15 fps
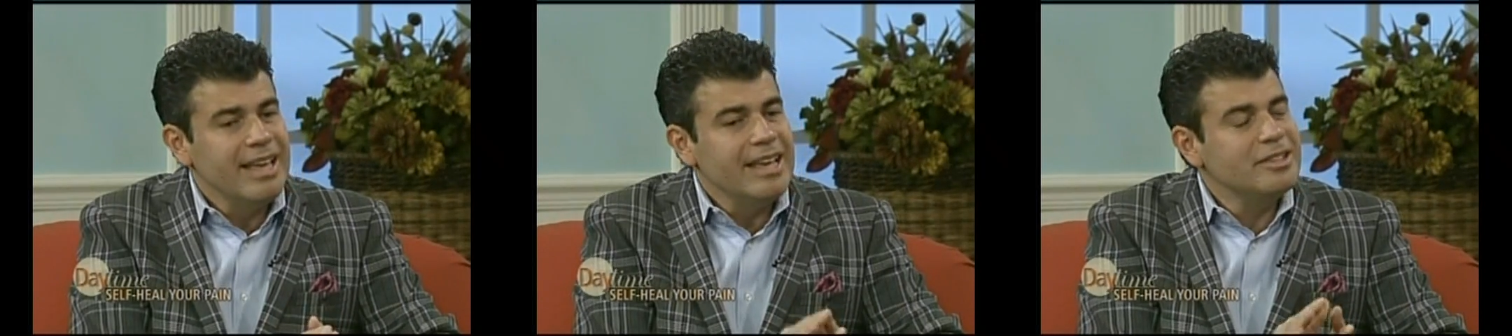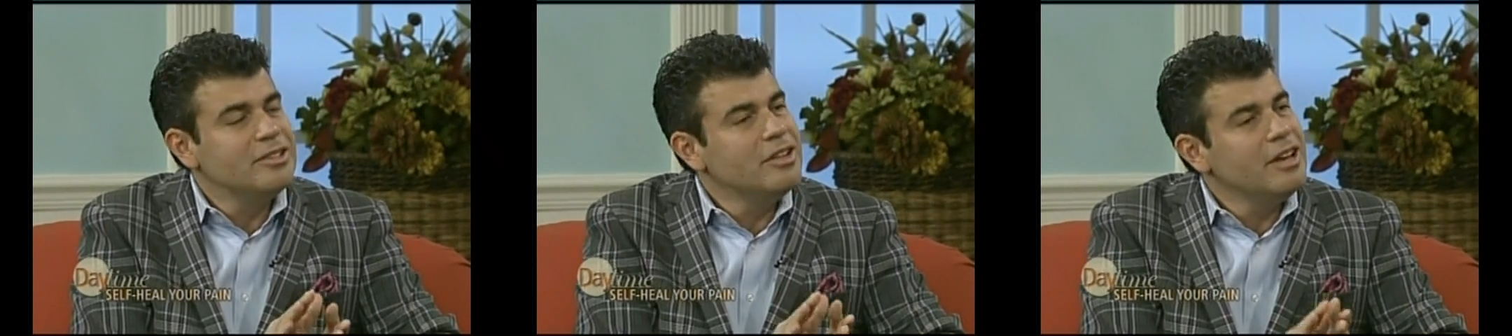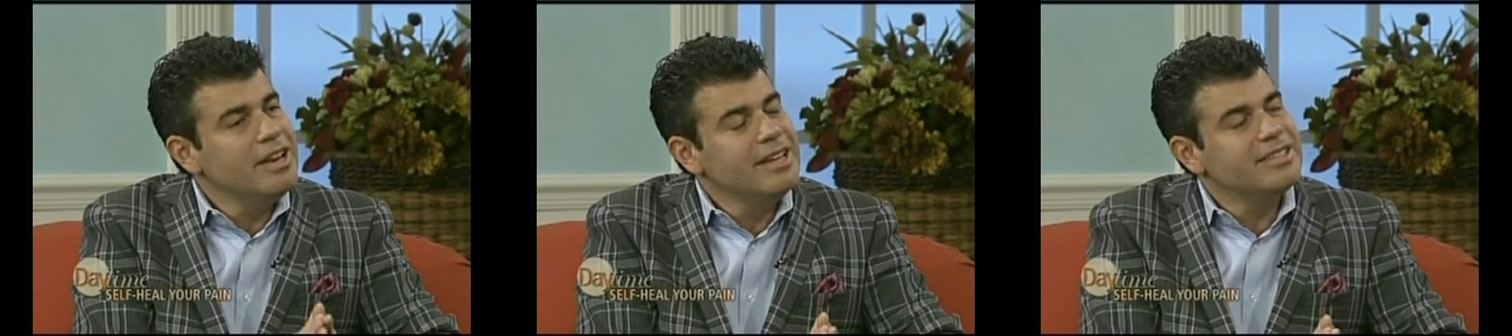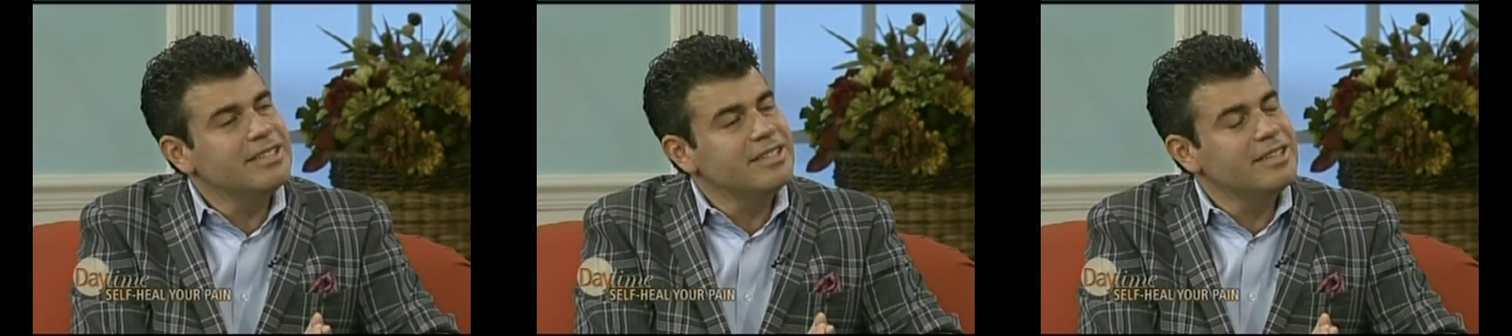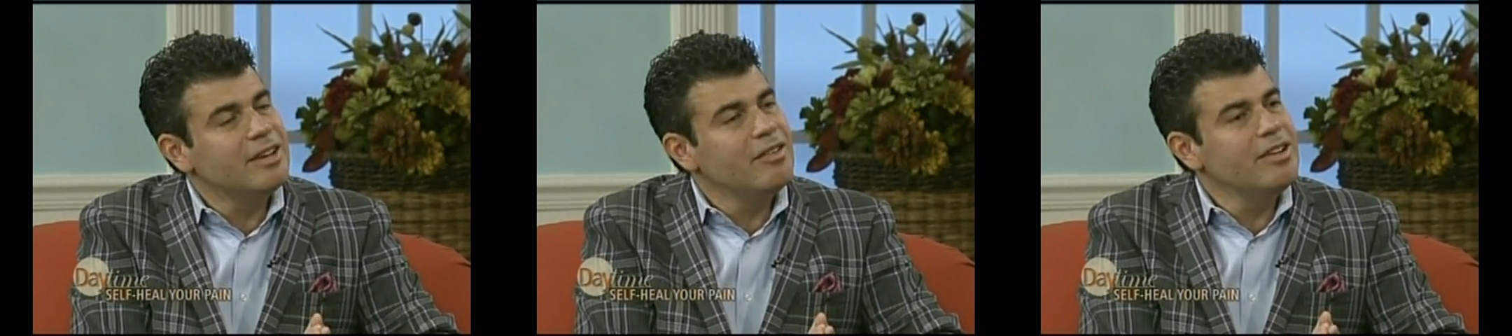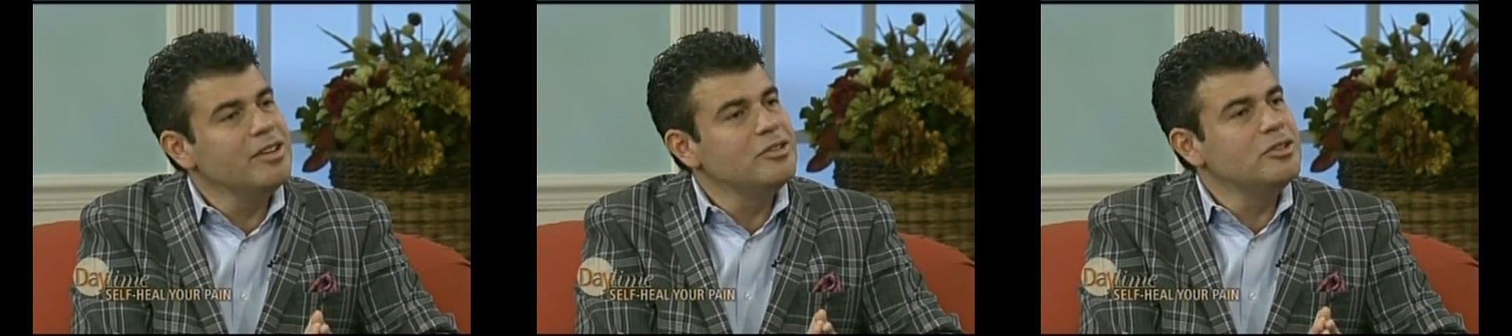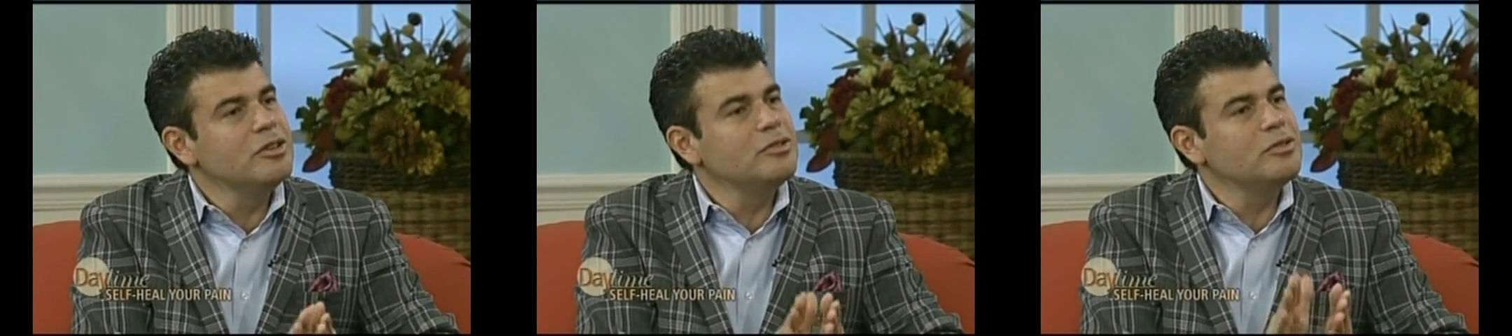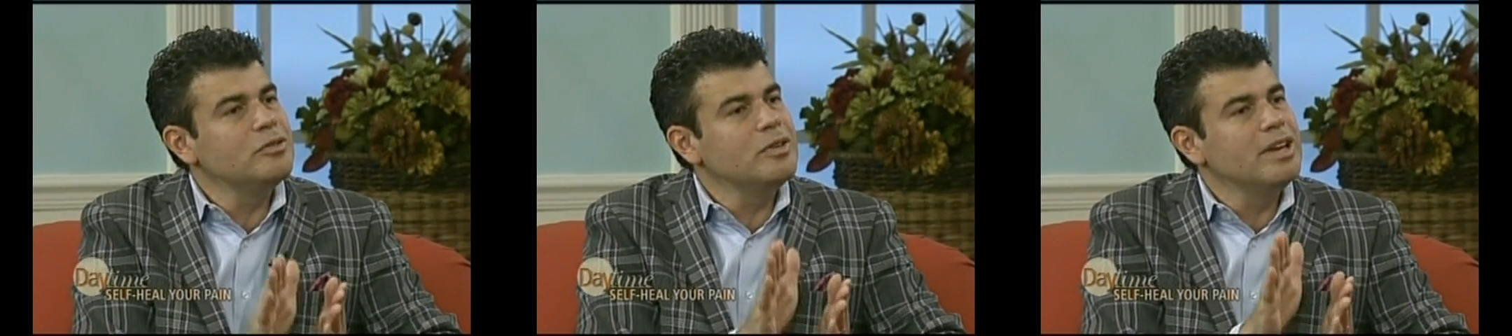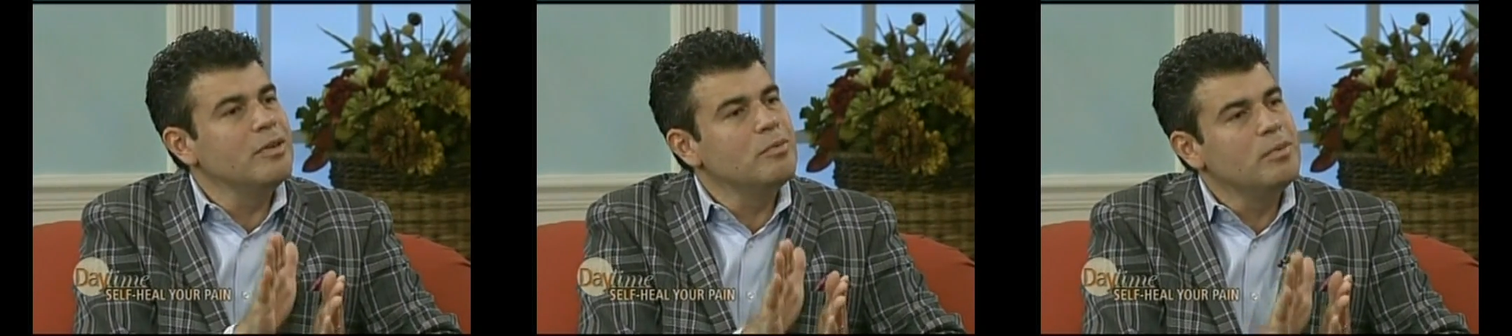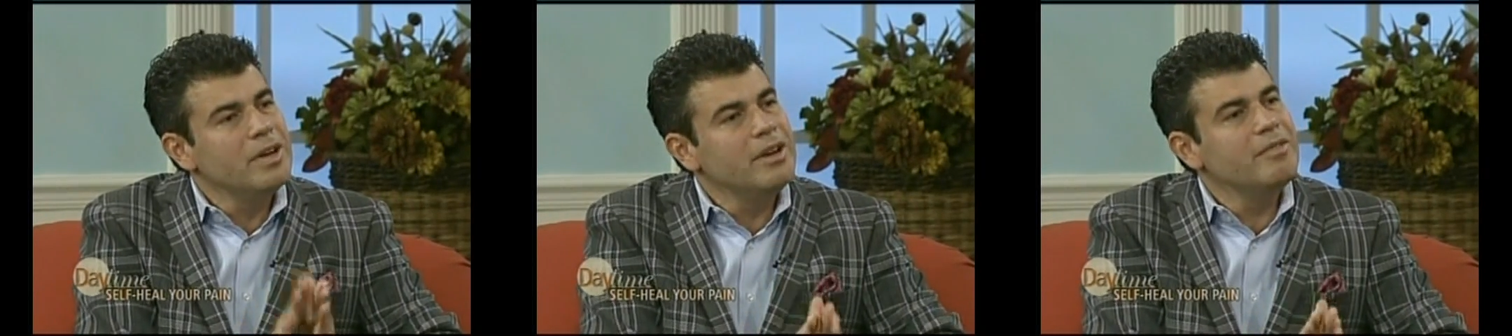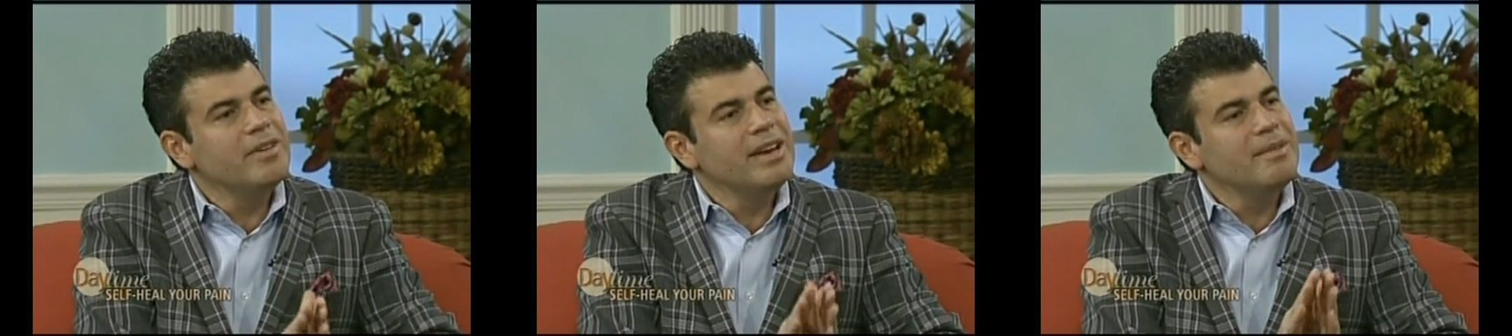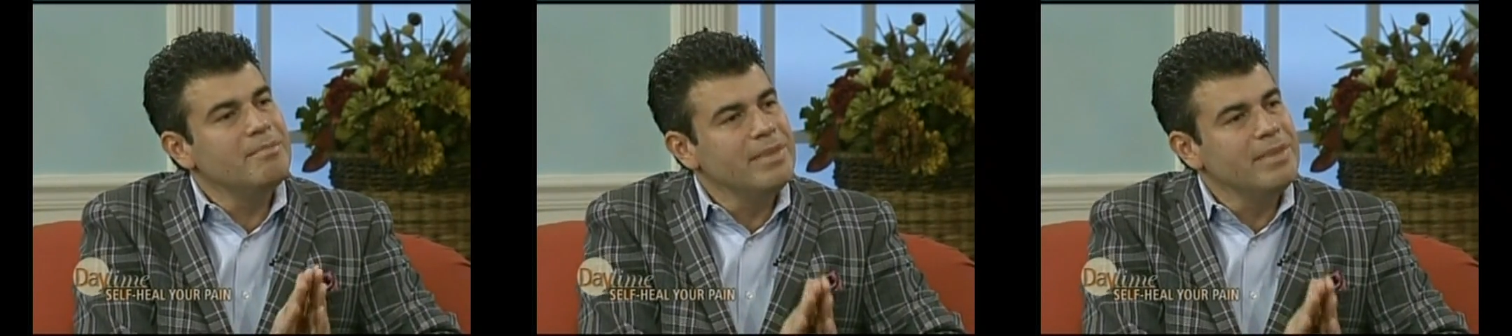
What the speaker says: it's not necessarily just to get rid of it